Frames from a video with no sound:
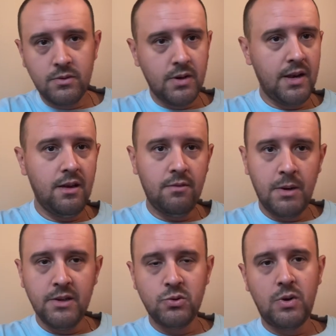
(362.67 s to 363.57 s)
To any of my
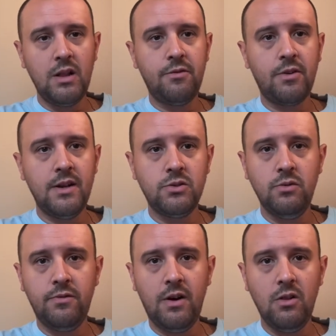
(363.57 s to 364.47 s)
Israeli friends
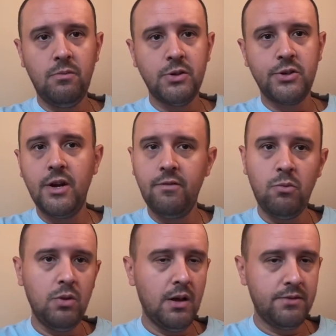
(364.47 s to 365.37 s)
who follow Be'er Sheva,
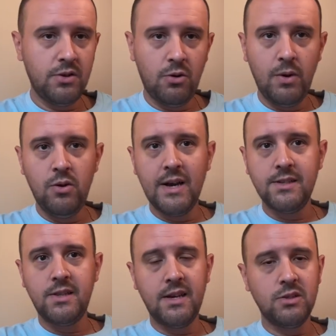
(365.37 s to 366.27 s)
would love to know what you
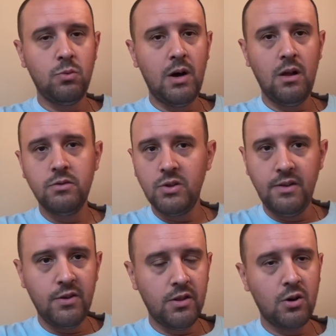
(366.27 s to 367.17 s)
guys think as well. So
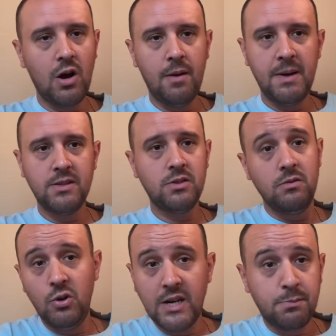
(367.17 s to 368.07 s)
leave it in the comments.
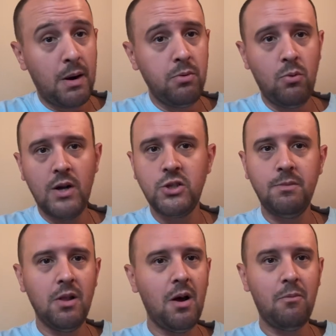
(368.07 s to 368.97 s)
You guys probably watch him
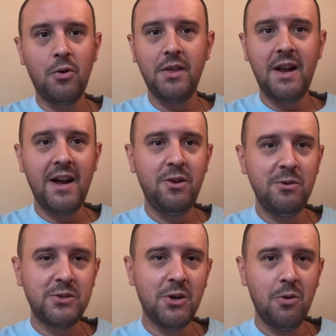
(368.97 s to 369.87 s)
a lot more than I do,
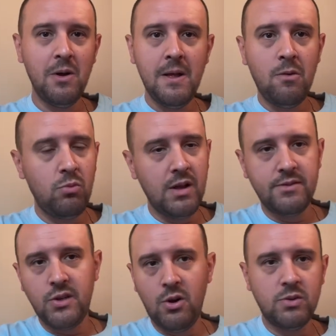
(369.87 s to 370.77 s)
so would love
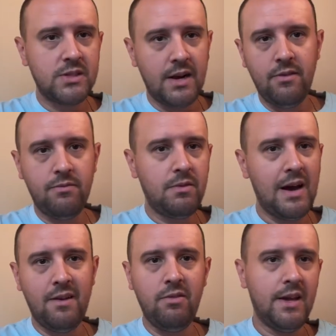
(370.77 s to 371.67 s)
to know kind of,
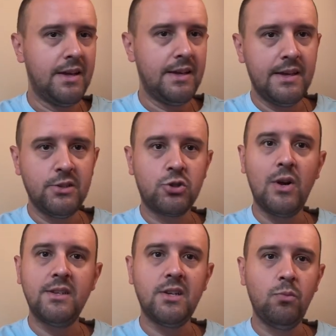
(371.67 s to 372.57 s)
kind of like his
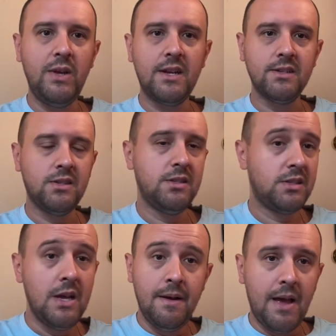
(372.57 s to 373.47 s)
strengths and weaknesses
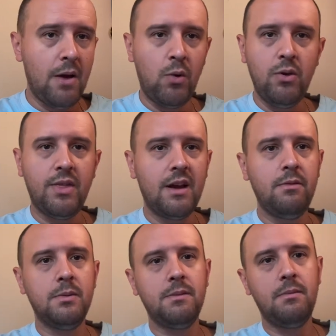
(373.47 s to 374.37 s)
and what you think of
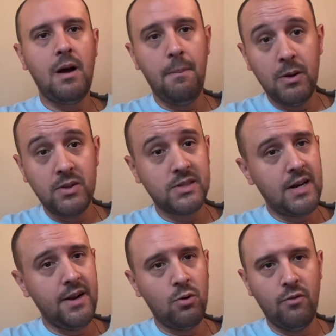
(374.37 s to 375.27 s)
the, about the
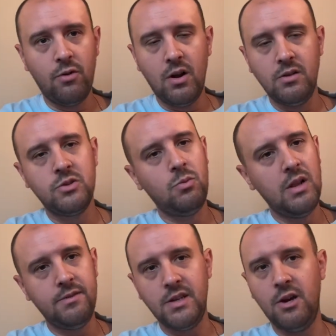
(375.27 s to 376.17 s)
signing overall. So would
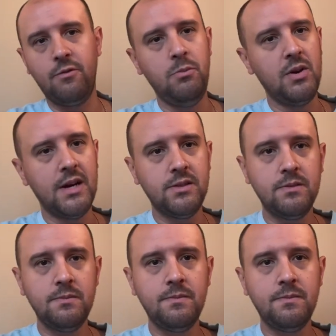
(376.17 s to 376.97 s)
love to hear from you guys.